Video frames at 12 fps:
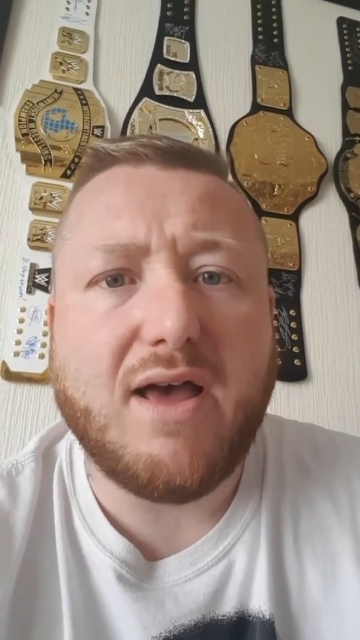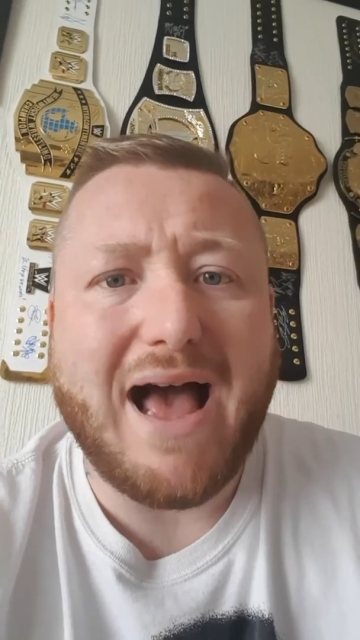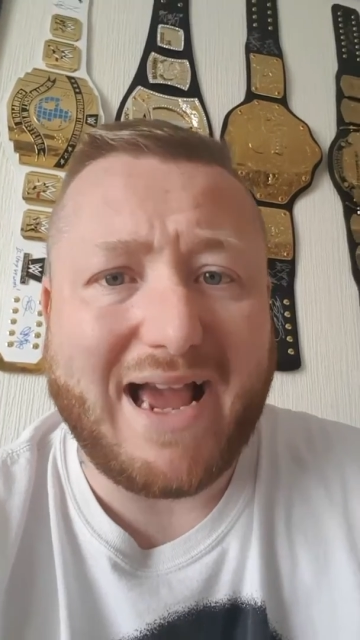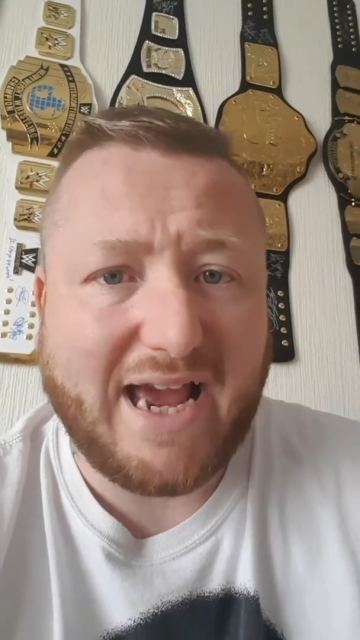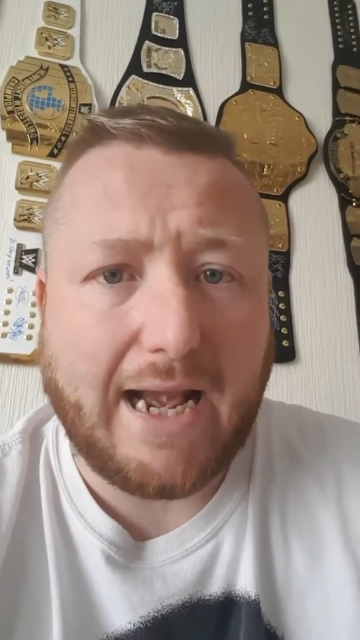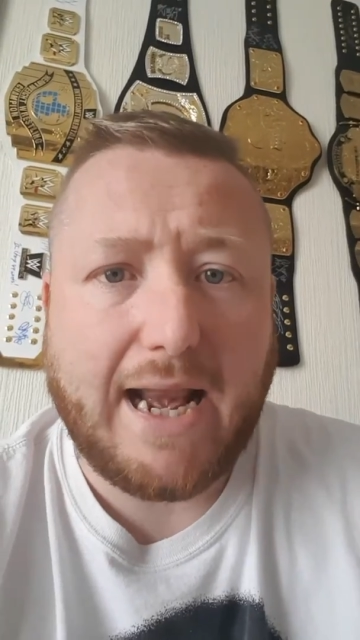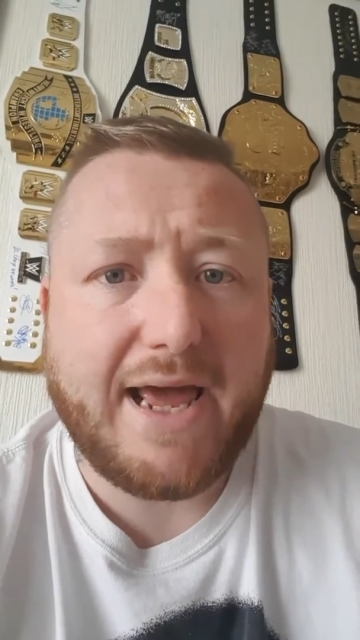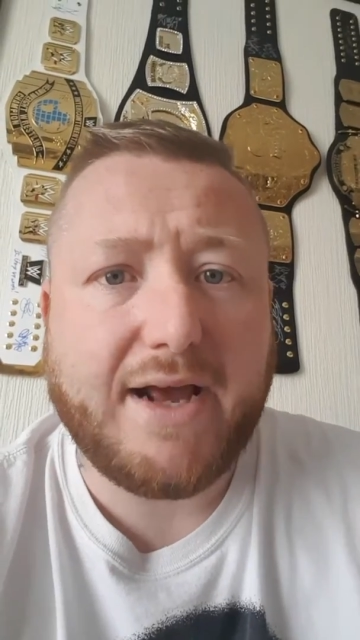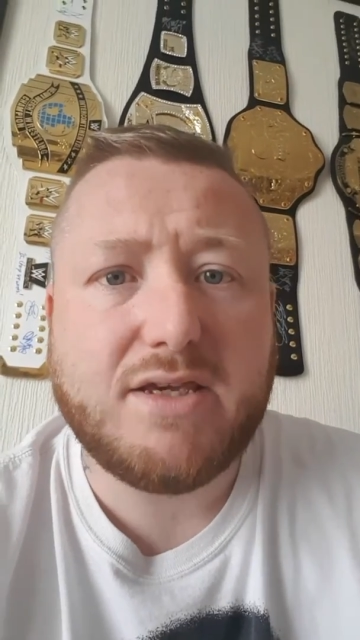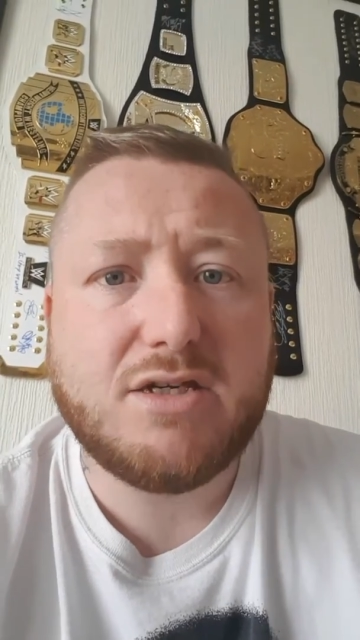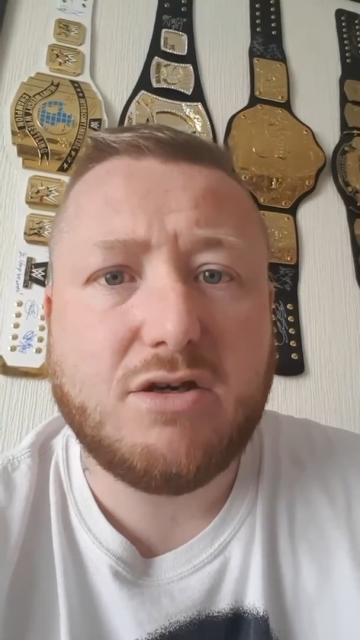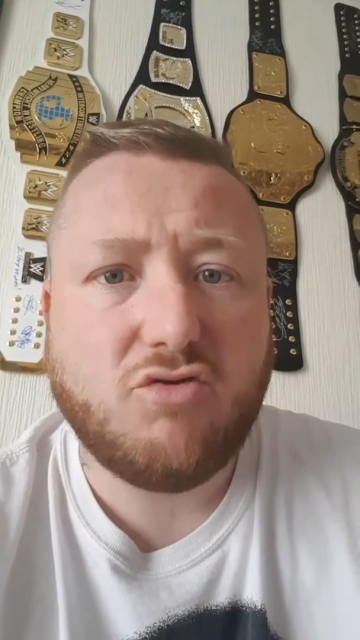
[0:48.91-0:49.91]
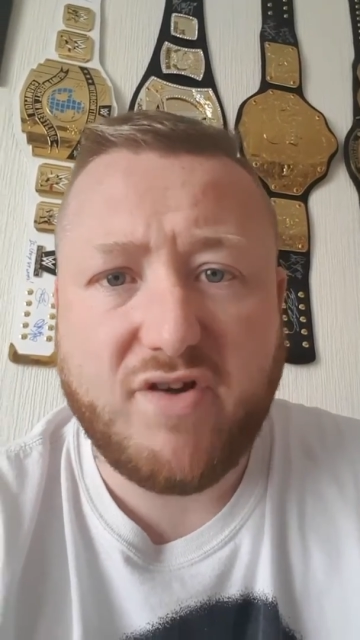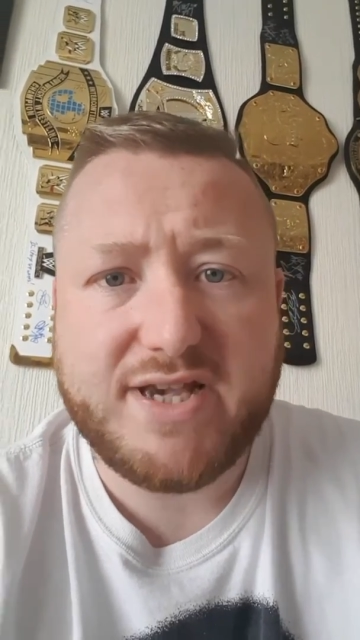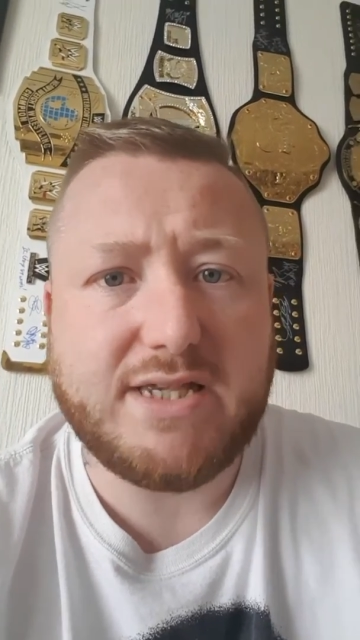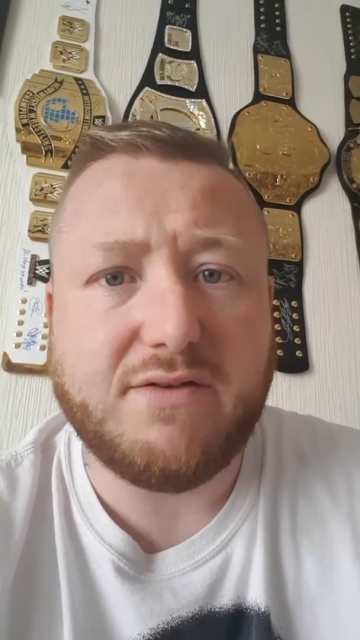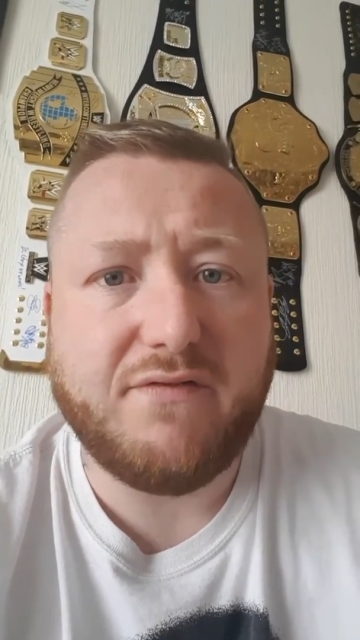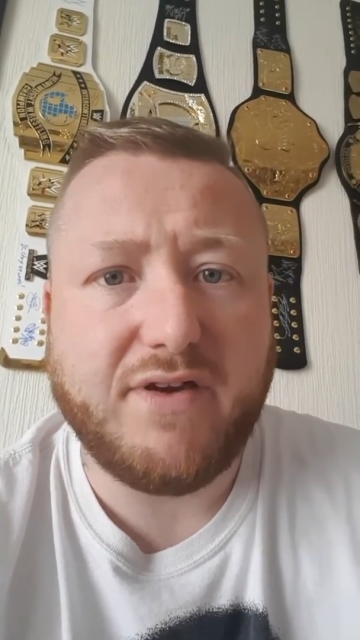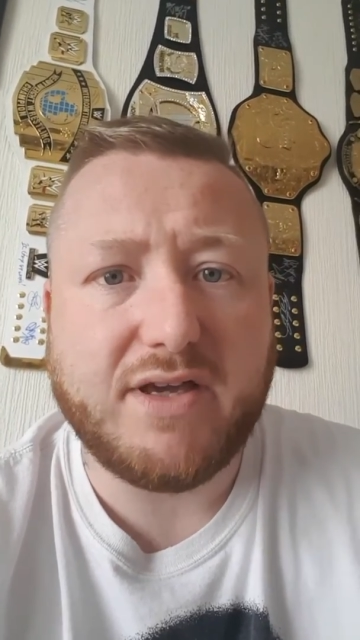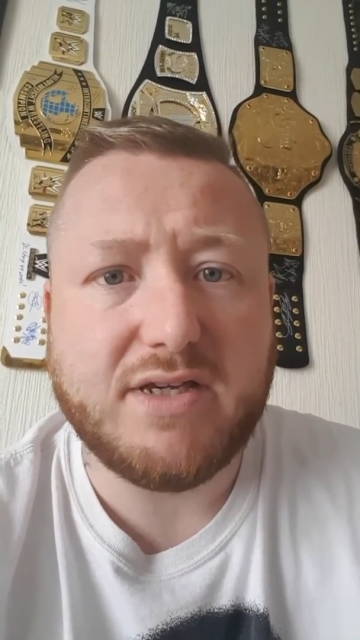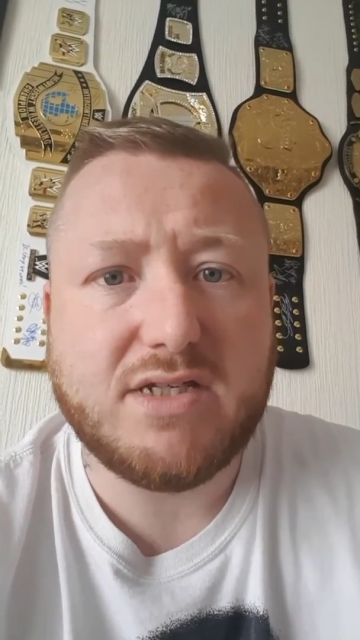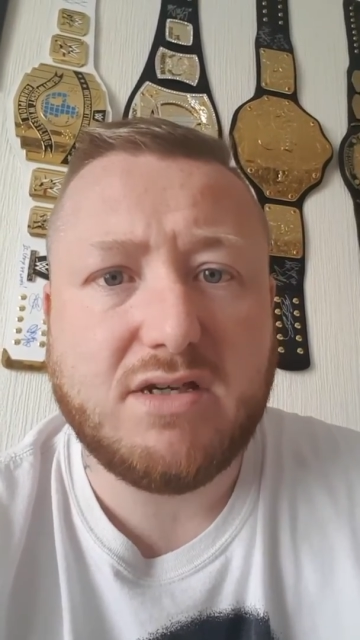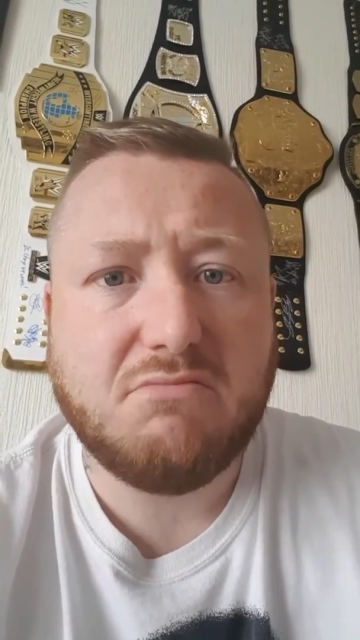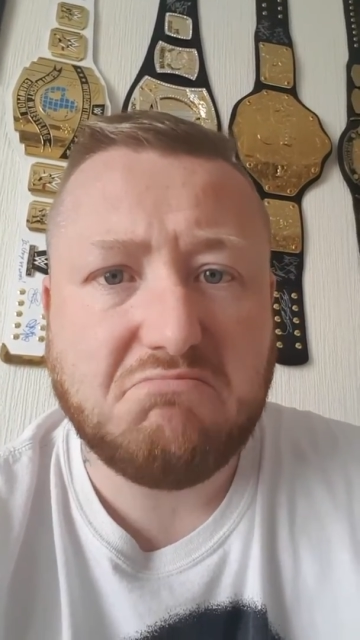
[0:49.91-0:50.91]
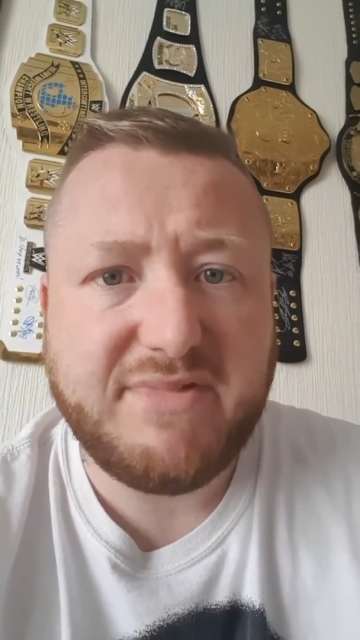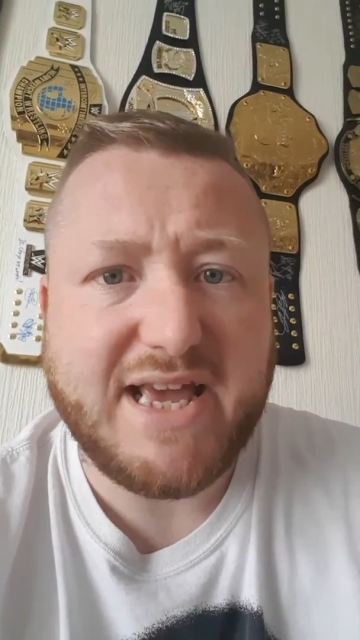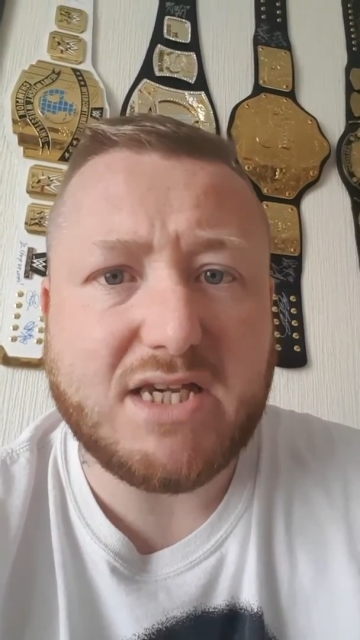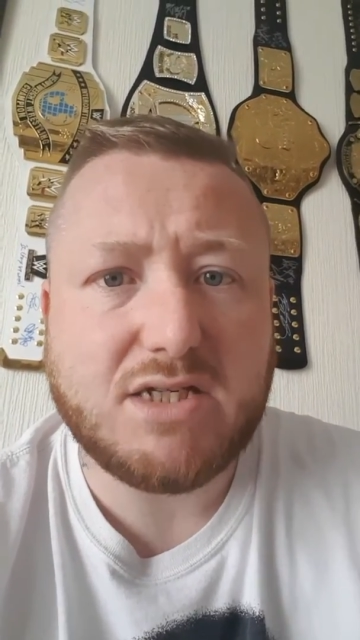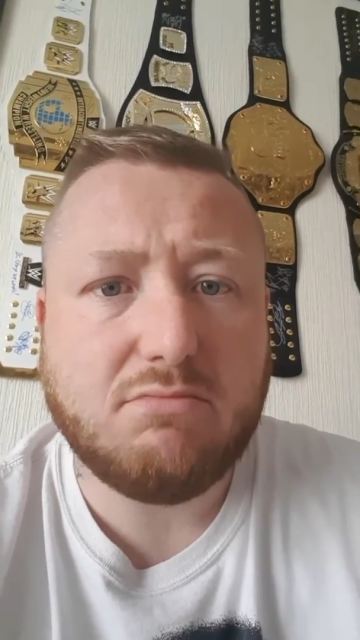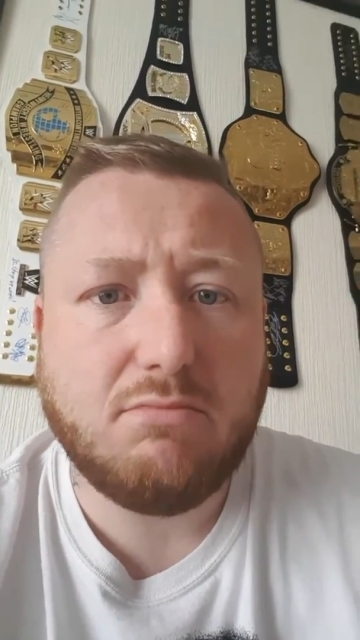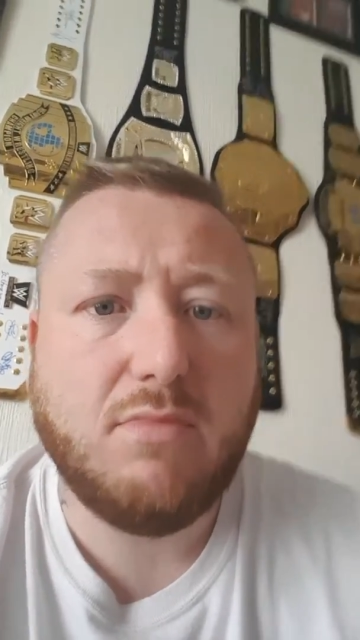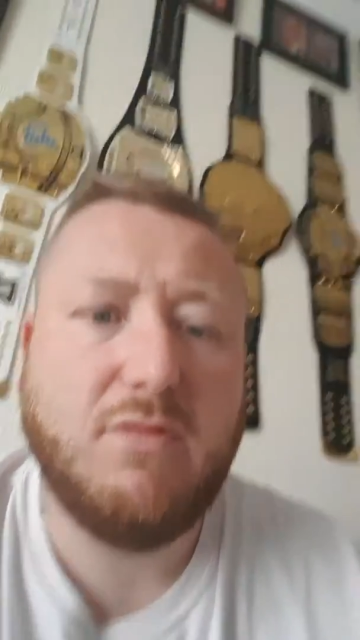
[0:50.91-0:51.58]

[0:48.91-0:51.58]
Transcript: I collect wrestling figures. Yes,